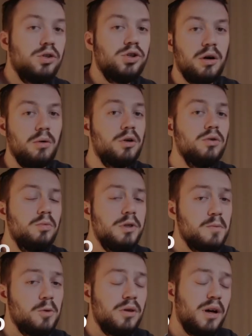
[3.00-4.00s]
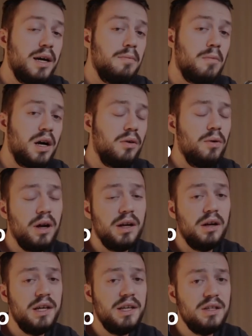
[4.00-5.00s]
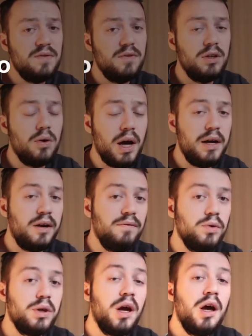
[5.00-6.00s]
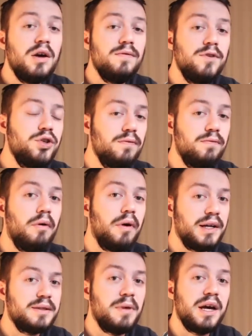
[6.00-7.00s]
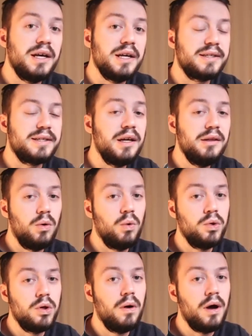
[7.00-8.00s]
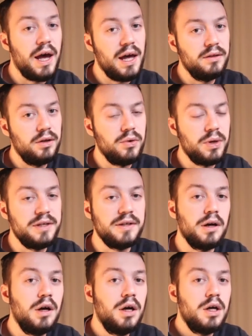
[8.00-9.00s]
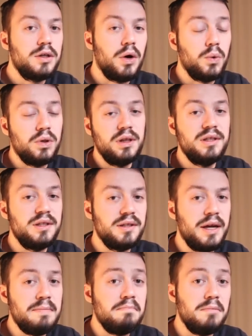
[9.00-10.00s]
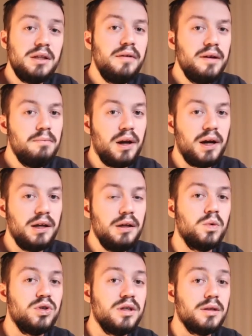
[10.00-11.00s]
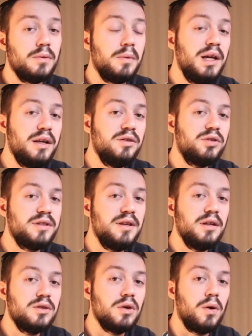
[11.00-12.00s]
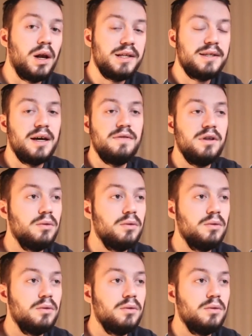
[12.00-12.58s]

Ciao, welcome to Beatspot, I'm Marco and in this video I'm reviewing Vision 4X by Excite Audio and Noisia. So this is a metering plugin which is really interesting, so let's dive